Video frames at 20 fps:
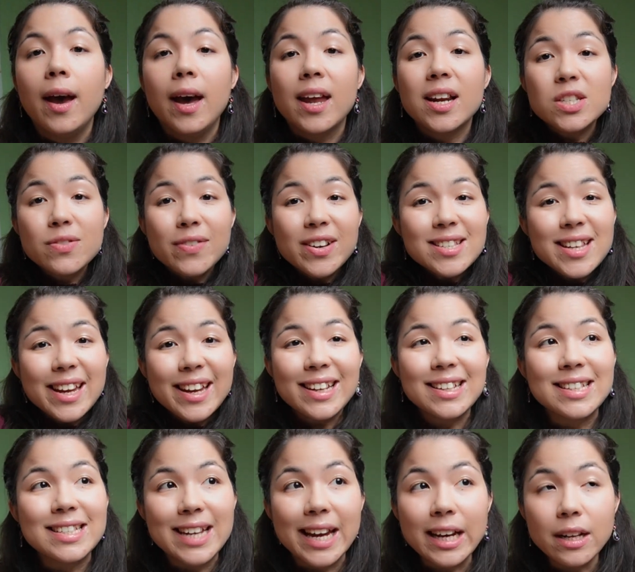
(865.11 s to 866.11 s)
And as far as I
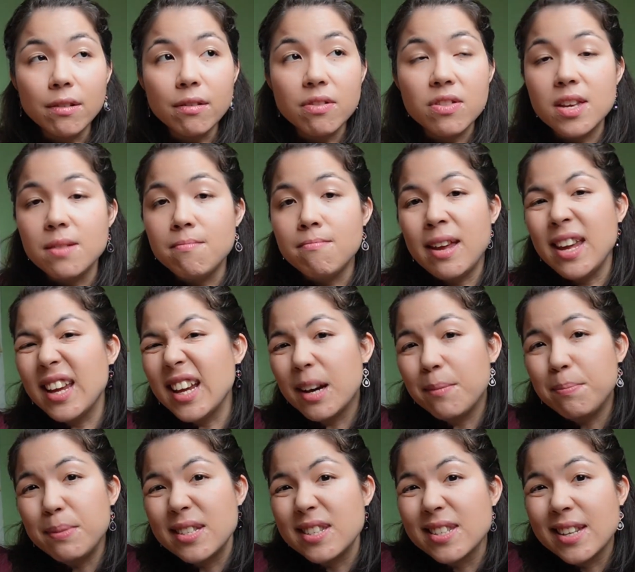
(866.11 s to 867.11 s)
can tell, the
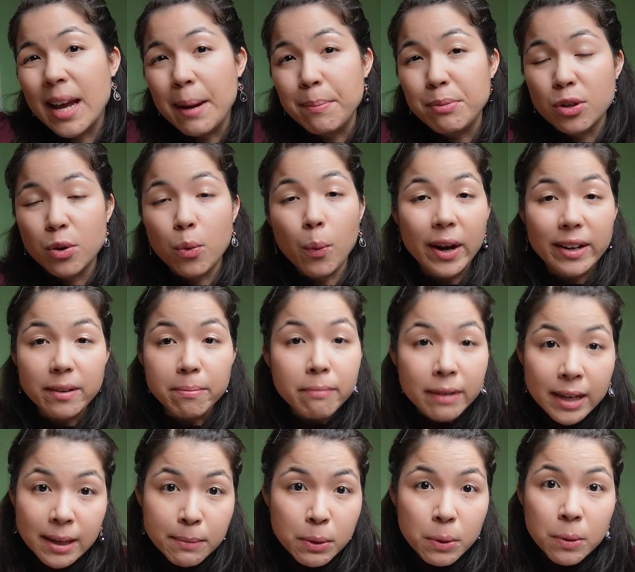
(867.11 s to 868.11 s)
makeup is kept quite
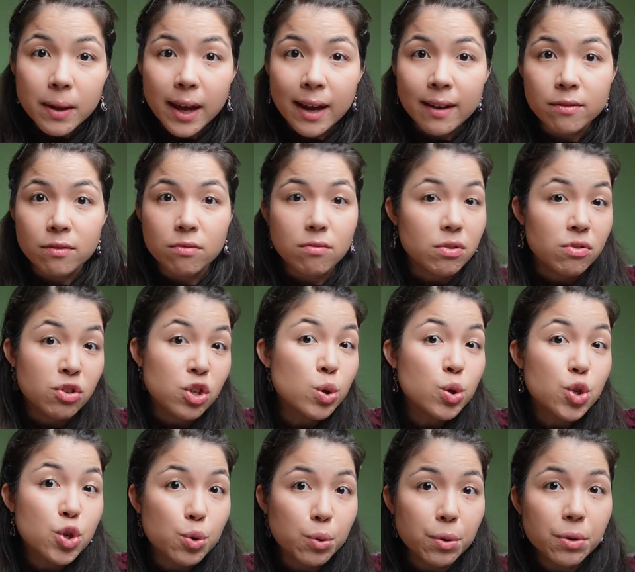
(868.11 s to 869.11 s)
minimal and
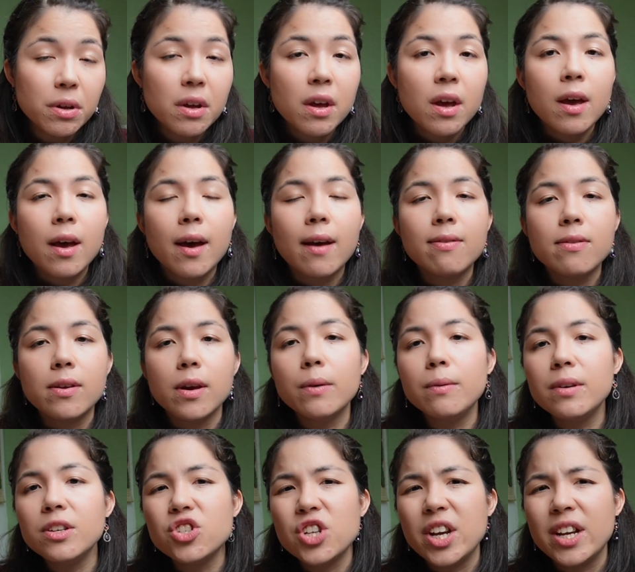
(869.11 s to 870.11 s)
neutral, and the
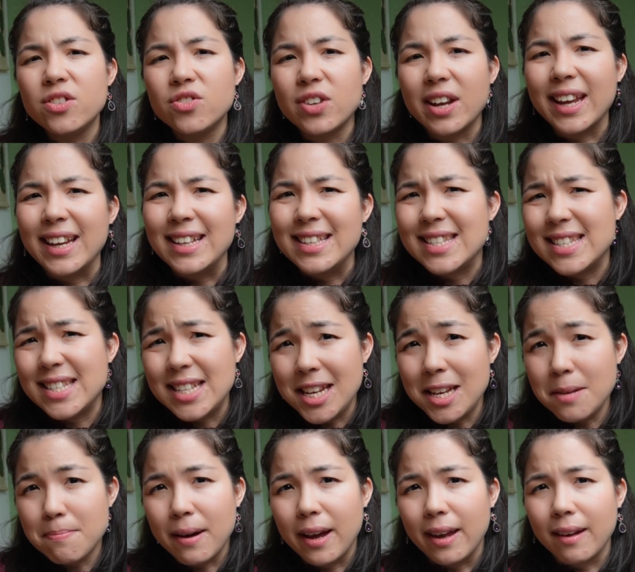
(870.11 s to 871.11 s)
only change I can
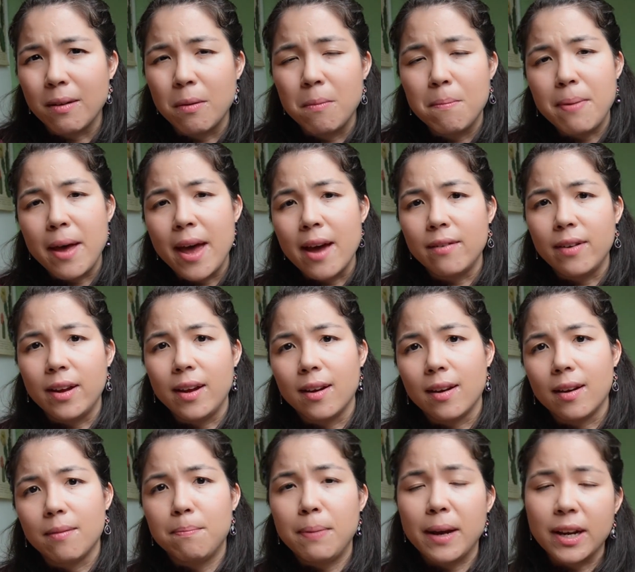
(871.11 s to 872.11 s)
see by
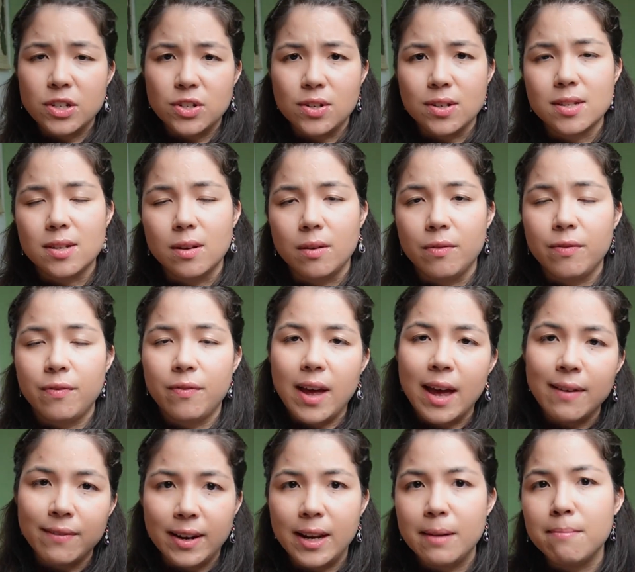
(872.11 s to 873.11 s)
comparing pictures of
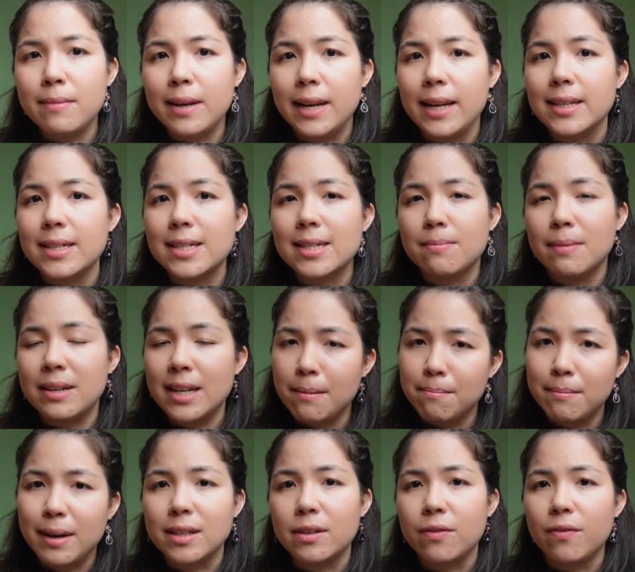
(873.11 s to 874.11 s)
Evelyn Millard's
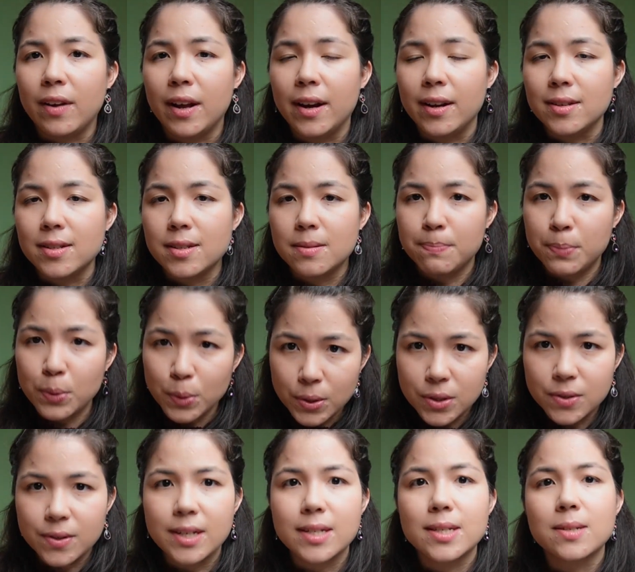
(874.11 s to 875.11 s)
Madame Butterfly's
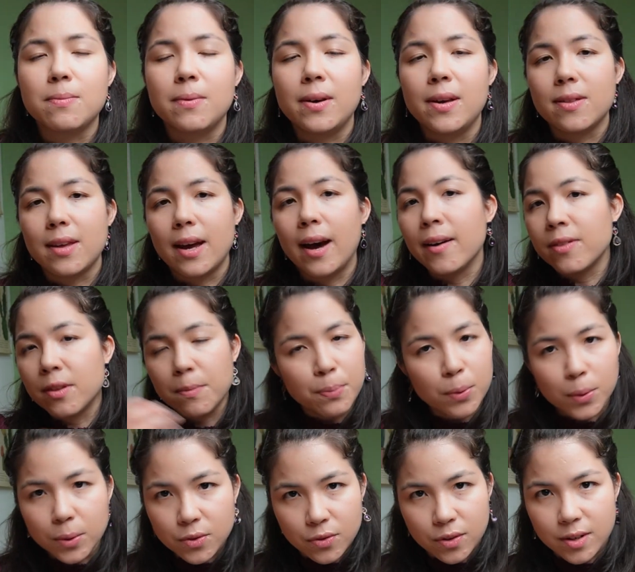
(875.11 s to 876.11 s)
portraits with other
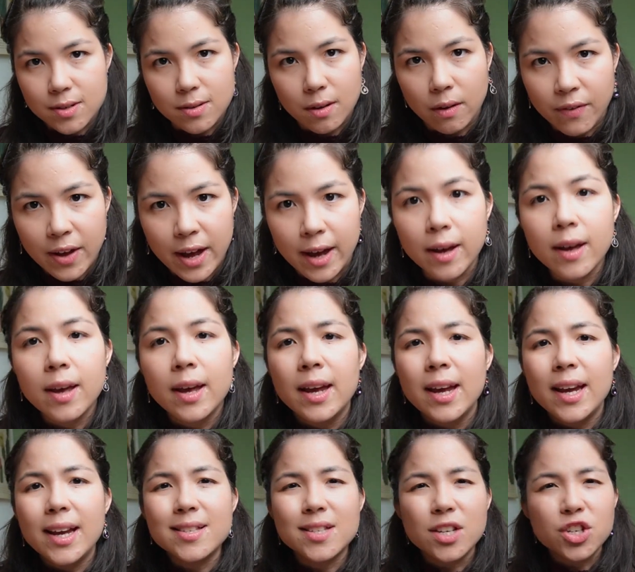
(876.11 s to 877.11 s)
portraits of her
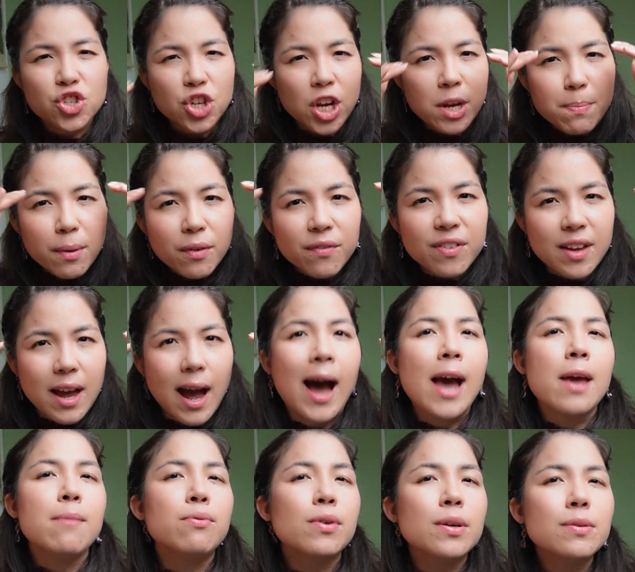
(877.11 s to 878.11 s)
is the shape of the
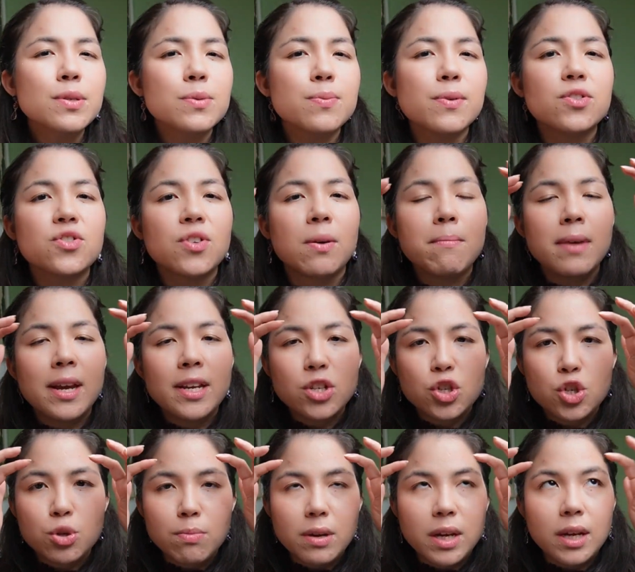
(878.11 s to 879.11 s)
eyebrows, which are made
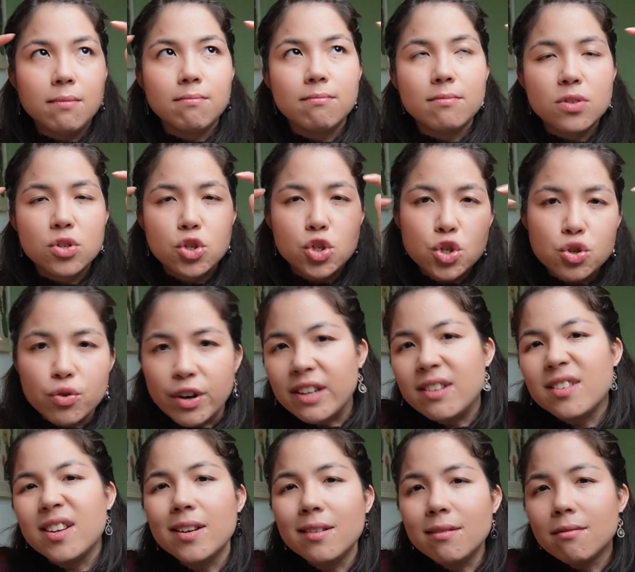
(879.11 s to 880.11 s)
to be
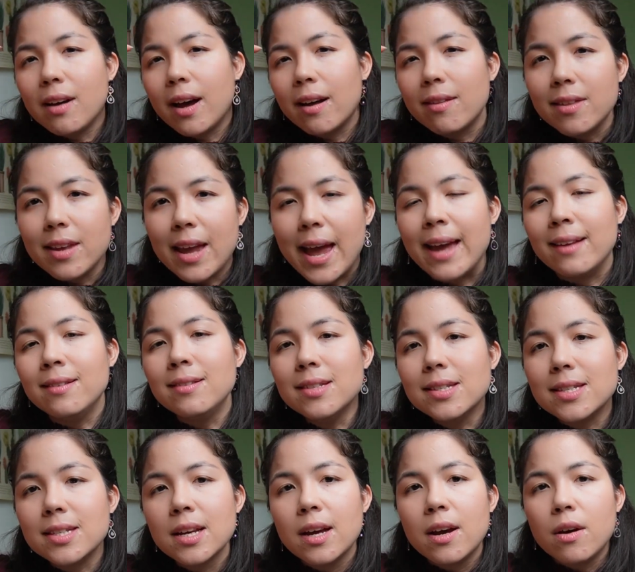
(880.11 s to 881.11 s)
straighter at the
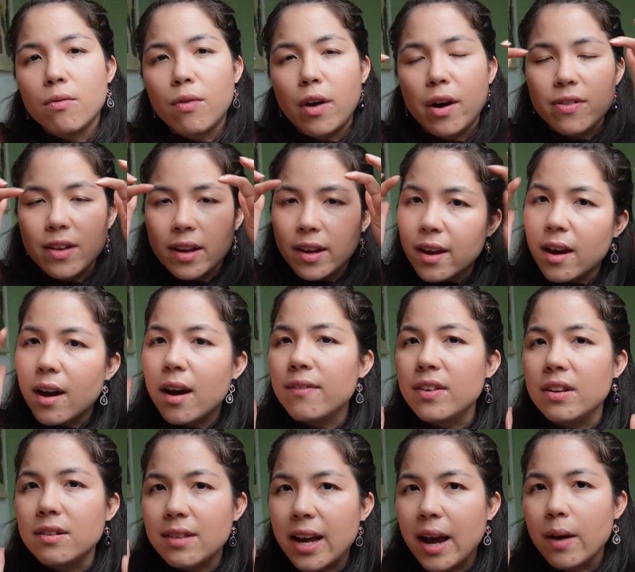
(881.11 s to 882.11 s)
ends rather than
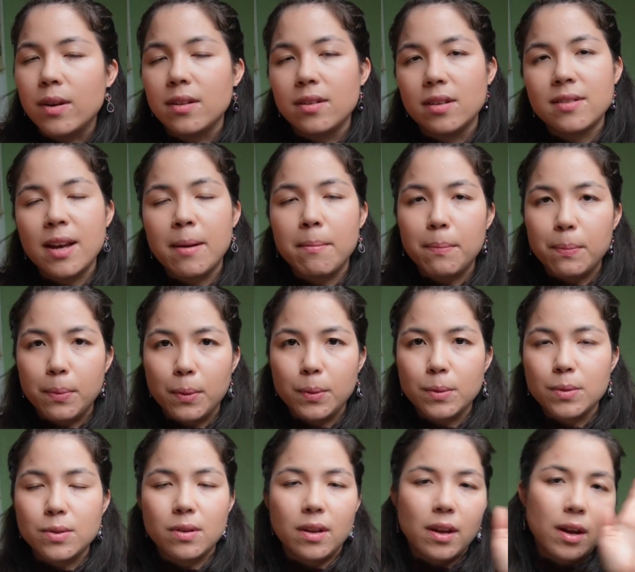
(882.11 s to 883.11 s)
curving down at the
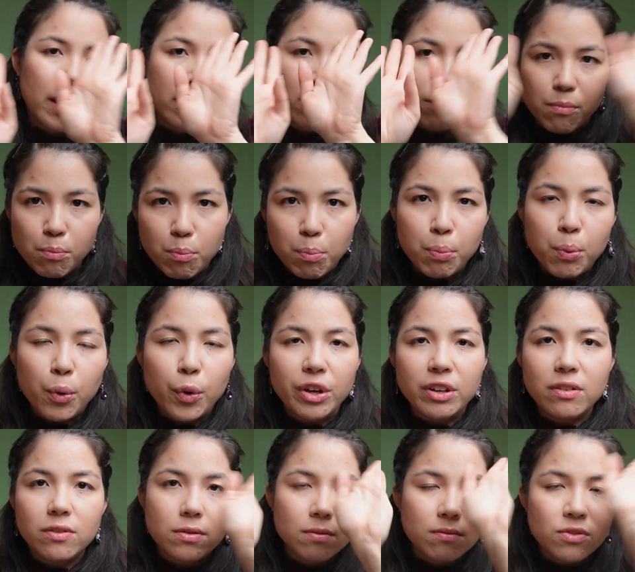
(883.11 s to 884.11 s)
temple, so they kind of
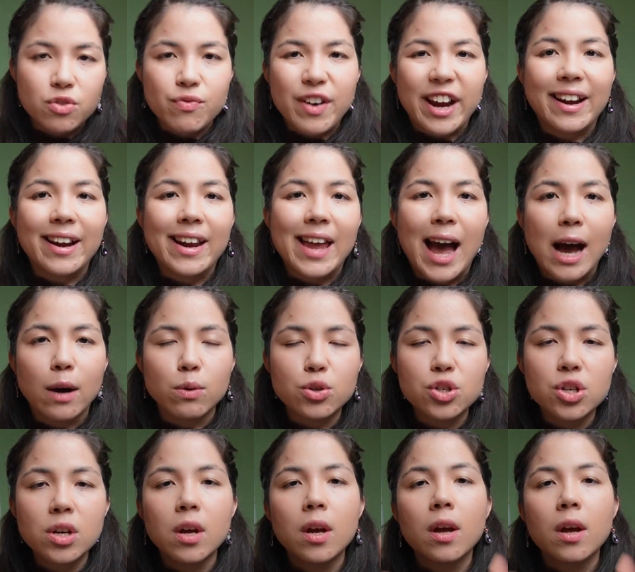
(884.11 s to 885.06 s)
point directly out.